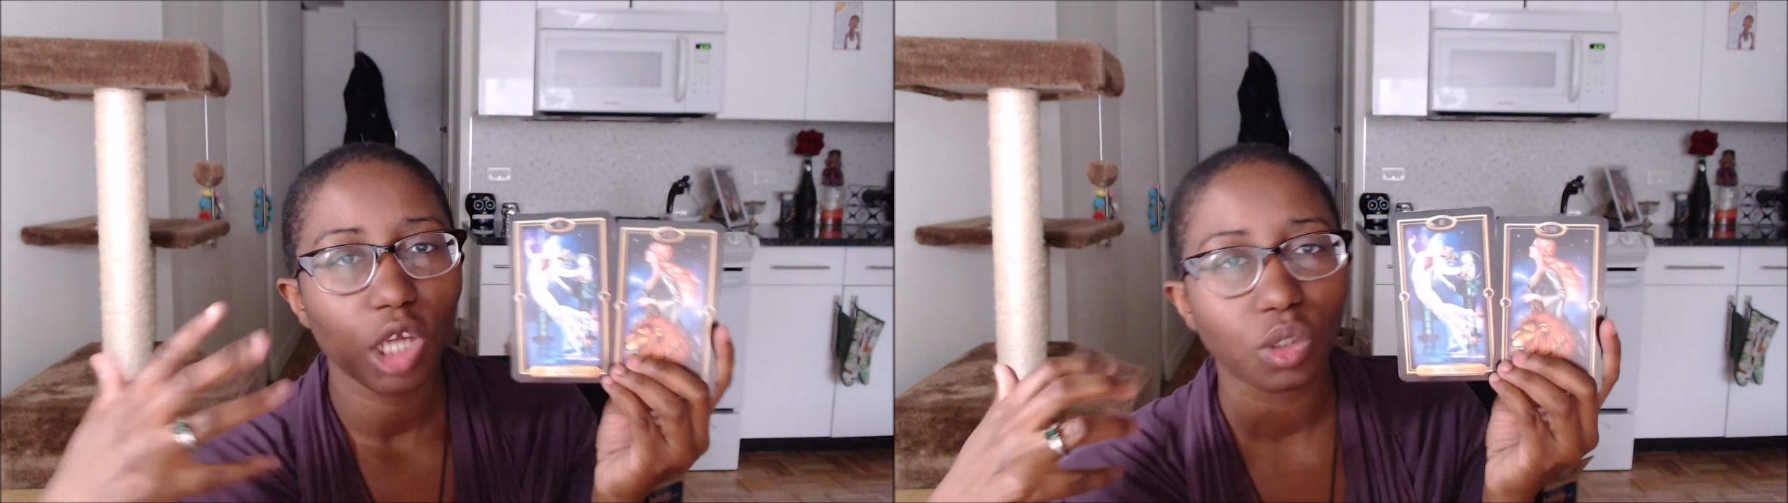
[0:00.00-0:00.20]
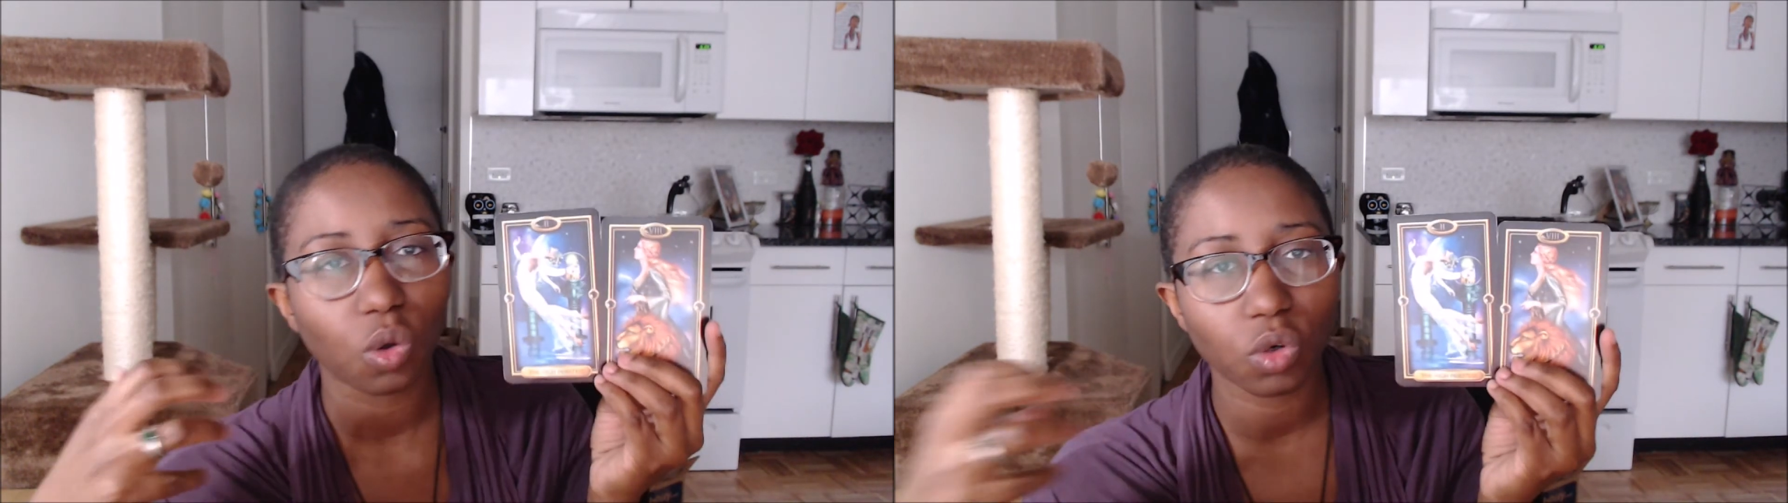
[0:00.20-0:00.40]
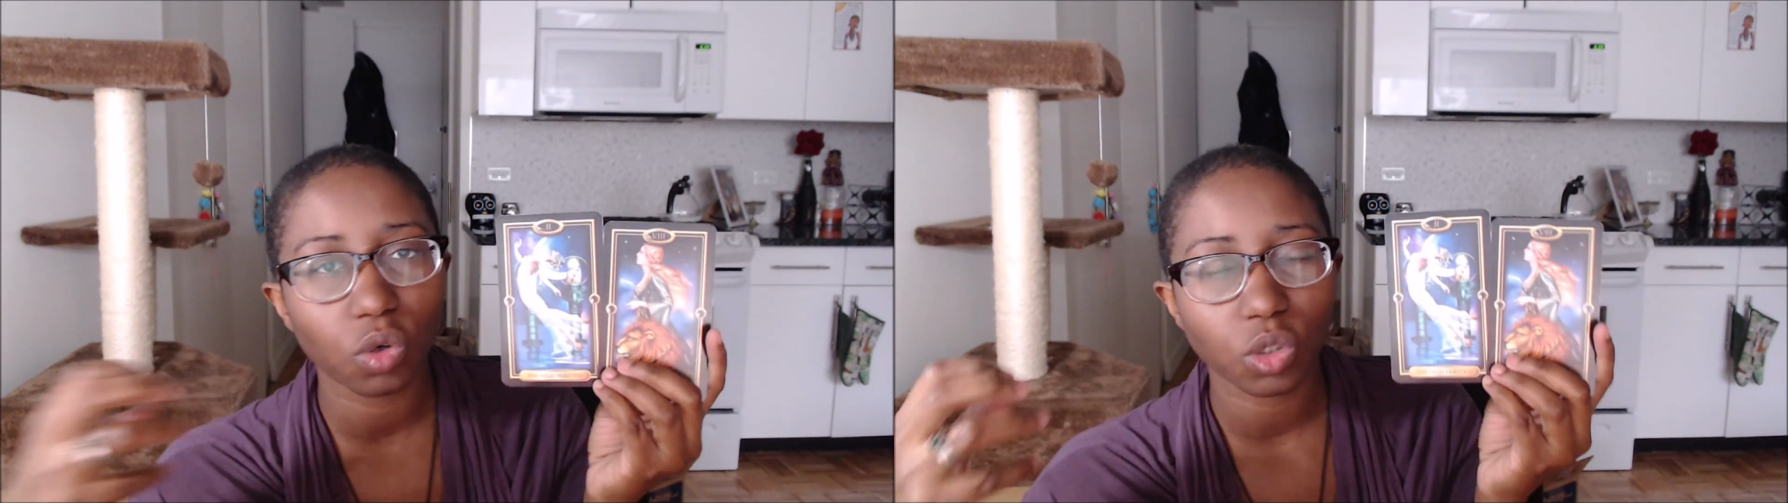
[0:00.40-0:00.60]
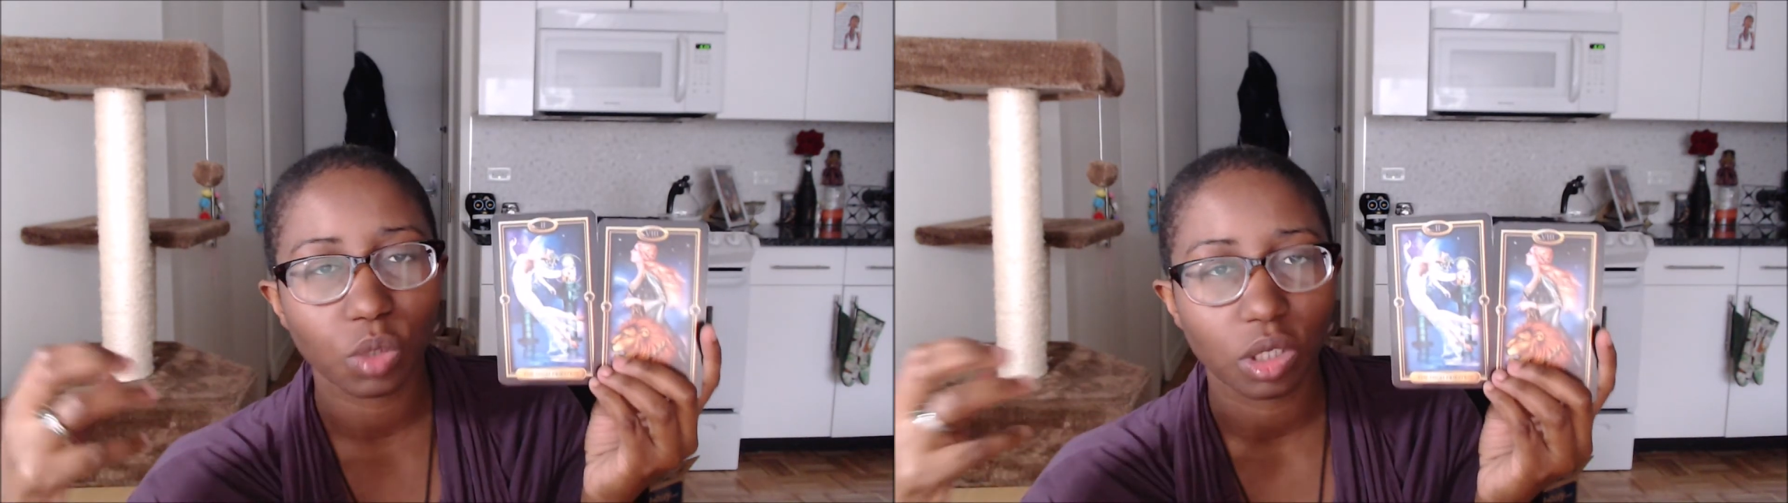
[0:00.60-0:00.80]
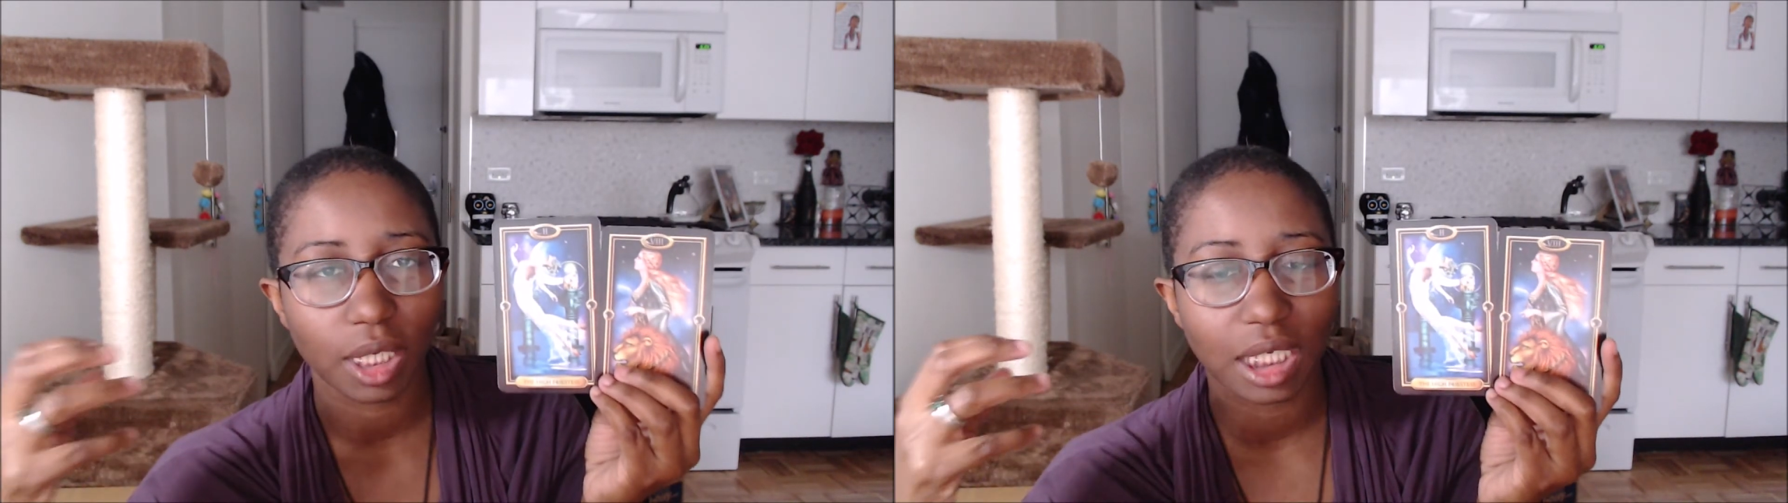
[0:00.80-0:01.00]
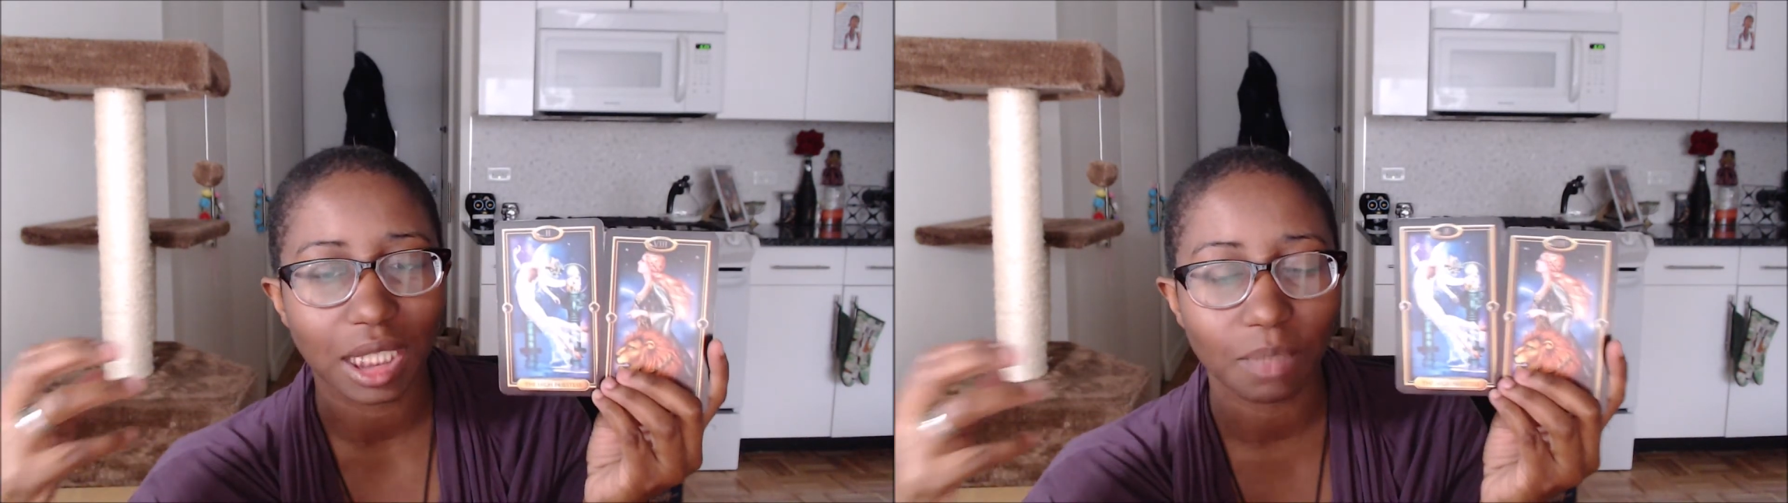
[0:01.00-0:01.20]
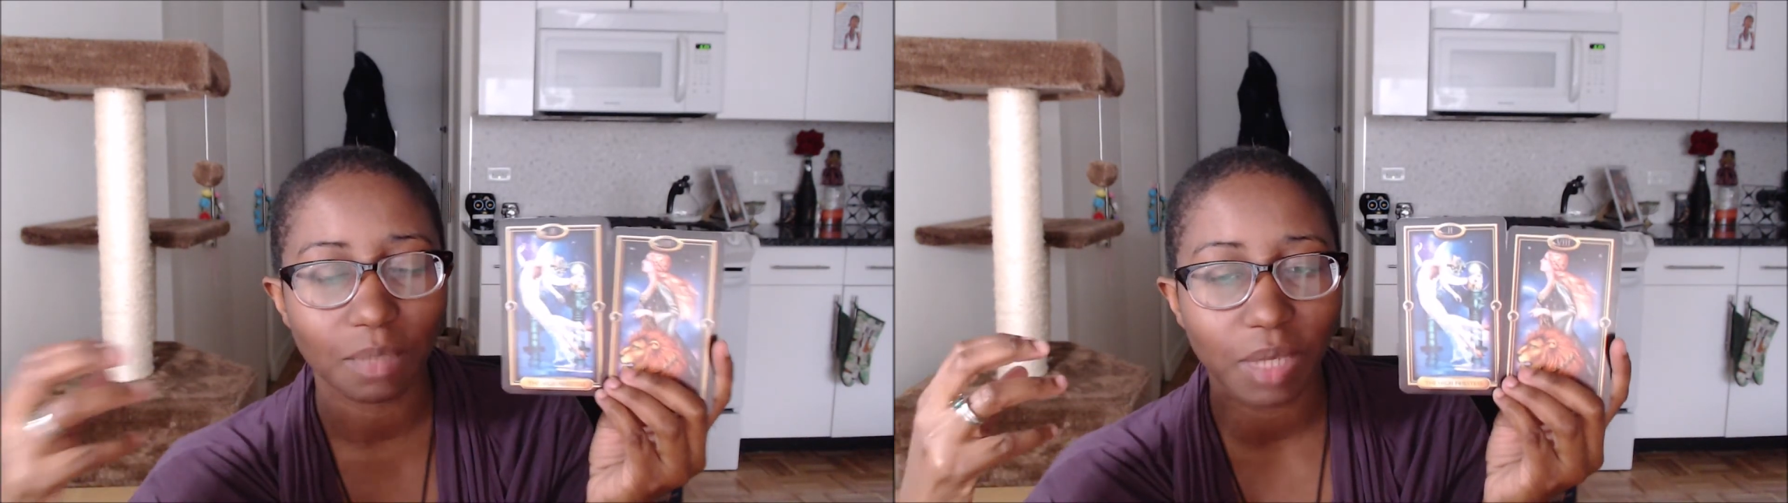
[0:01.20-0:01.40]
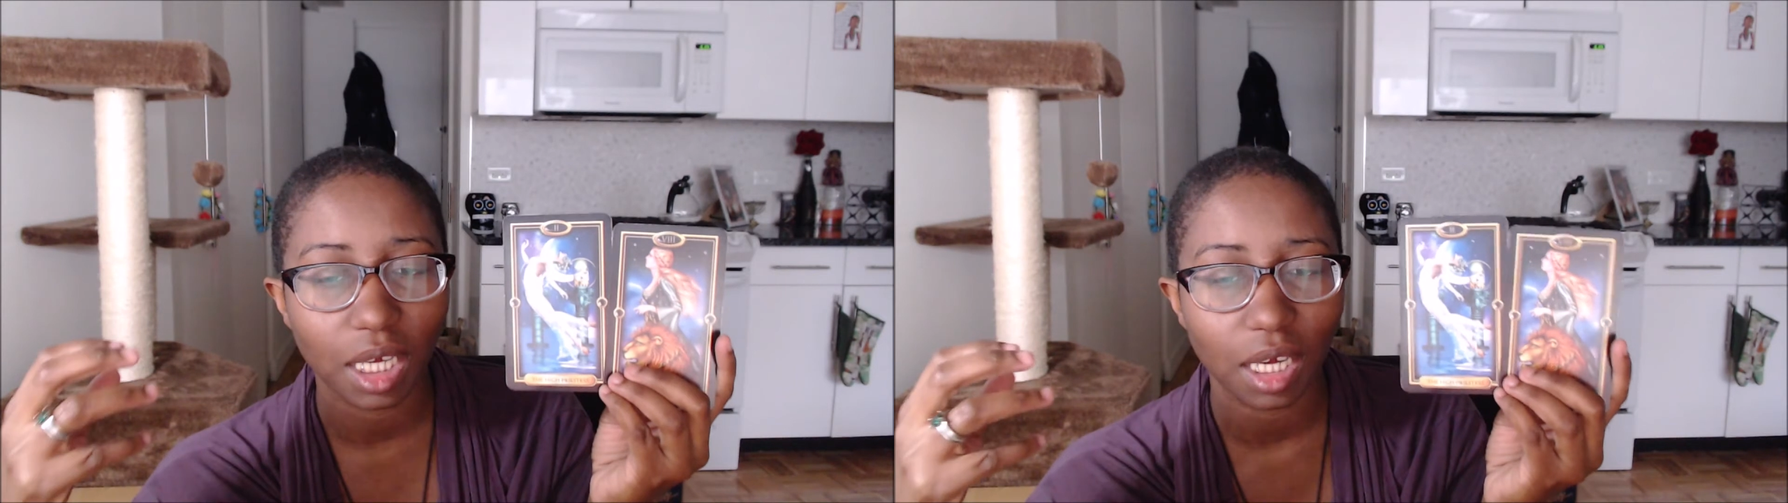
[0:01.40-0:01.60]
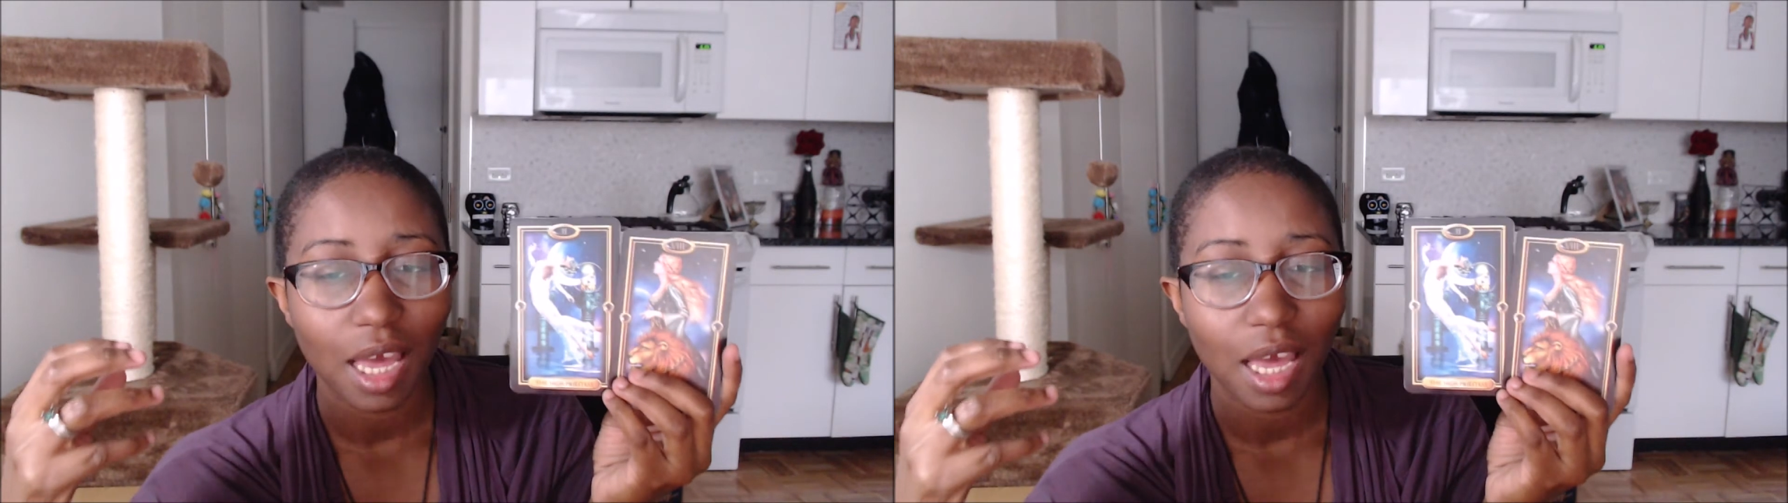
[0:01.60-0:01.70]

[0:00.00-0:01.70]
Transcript: towards where they need to be.